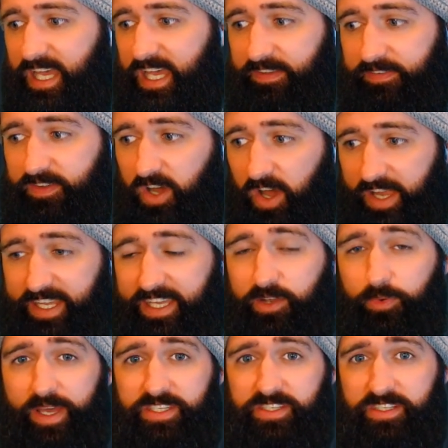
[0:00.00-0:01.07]
If you've got any
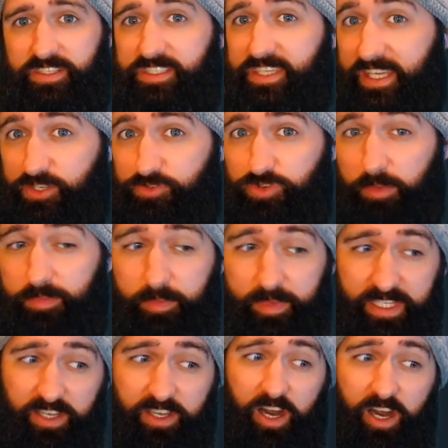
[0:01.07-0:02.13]
questions, you can drop them
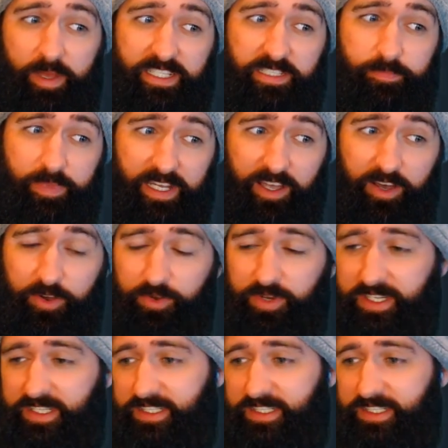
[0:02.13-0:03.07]
in the comments below.